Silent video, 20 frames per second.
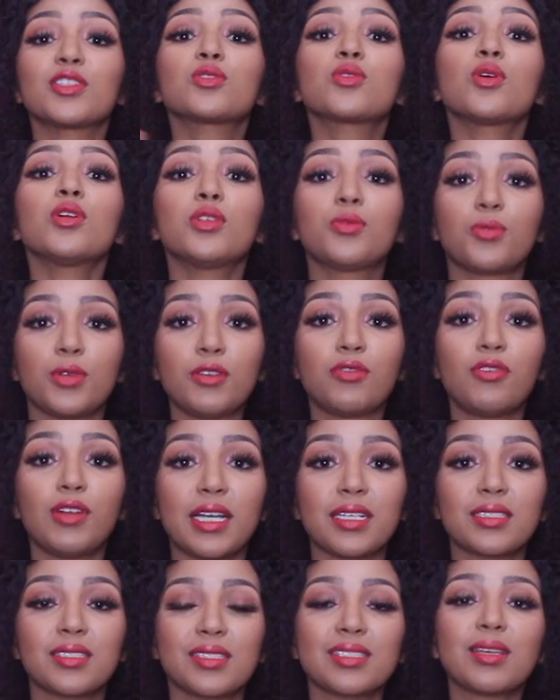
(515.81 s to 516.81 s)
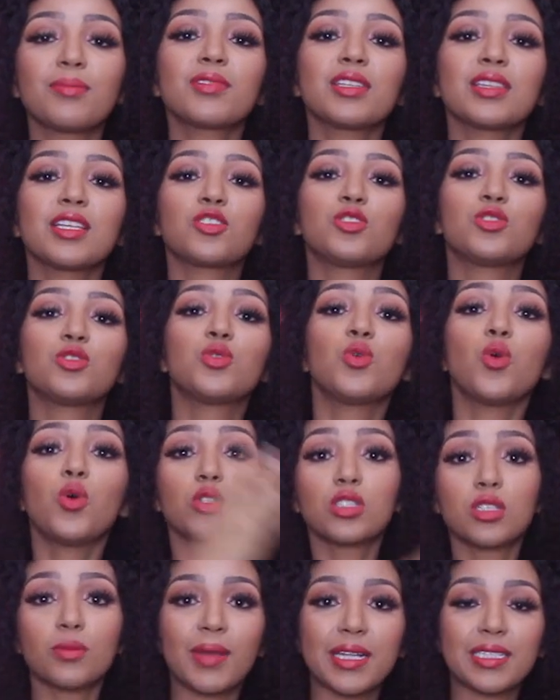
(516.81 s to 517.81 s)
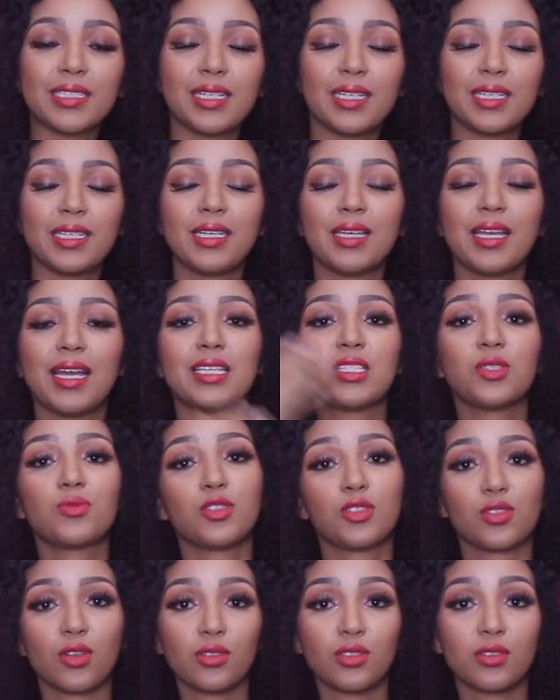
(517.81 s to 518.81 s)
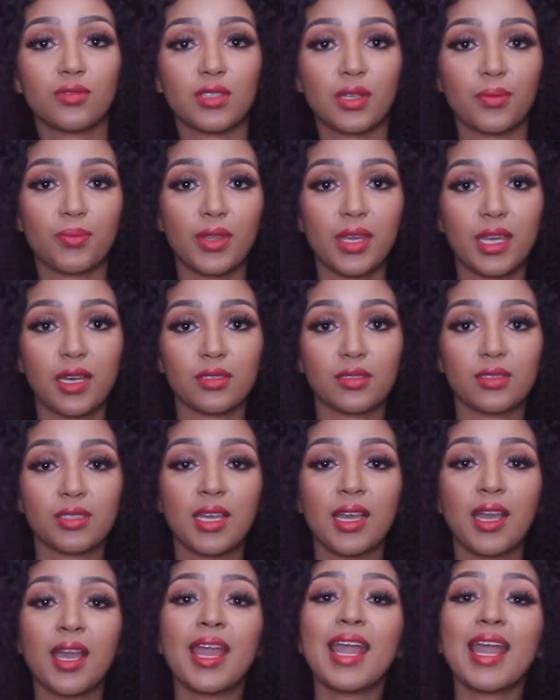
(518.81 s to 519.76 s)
it's called a reflex, something that you do automatically as a result of something else.